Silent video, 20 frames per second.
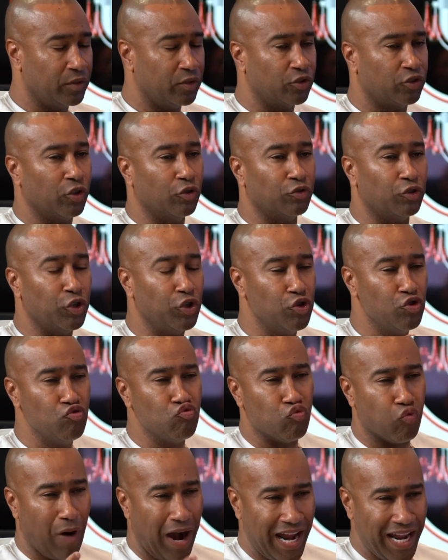So do you
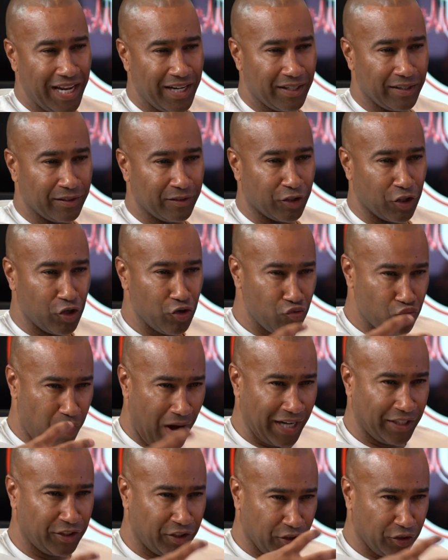write? Do you
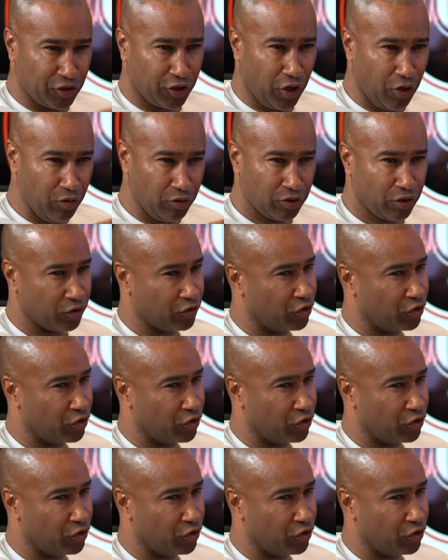write your jokes, or